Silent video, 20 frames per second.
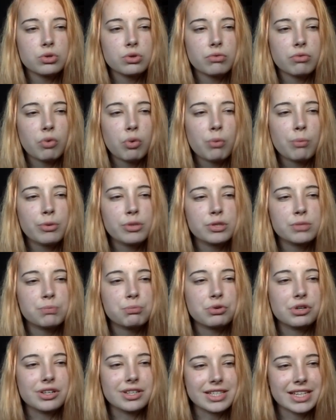of almost
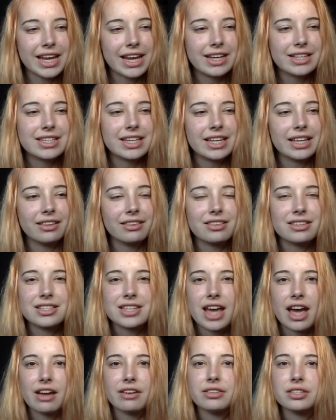predicting the
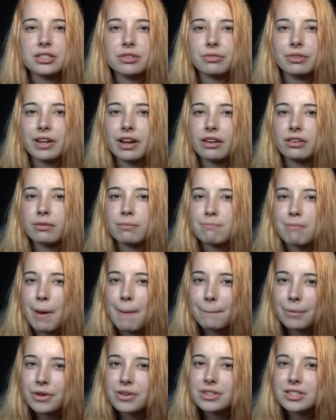deaths of the other
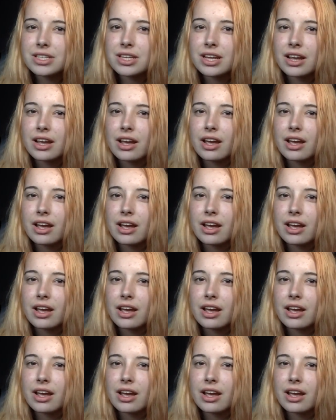members,